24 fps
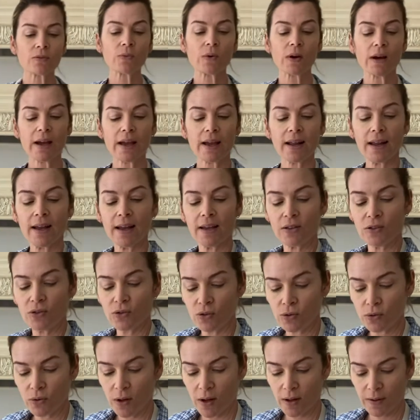why I like
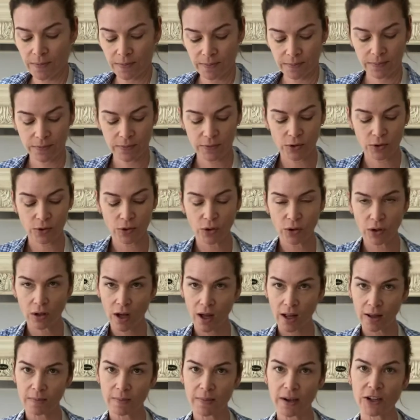to uh, to
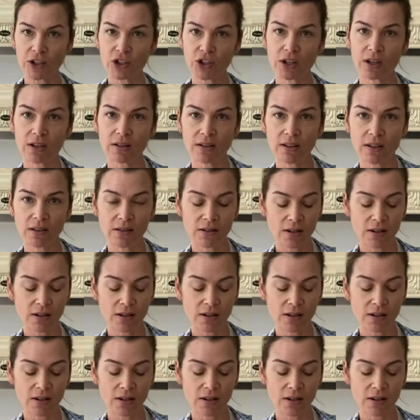cut my chicken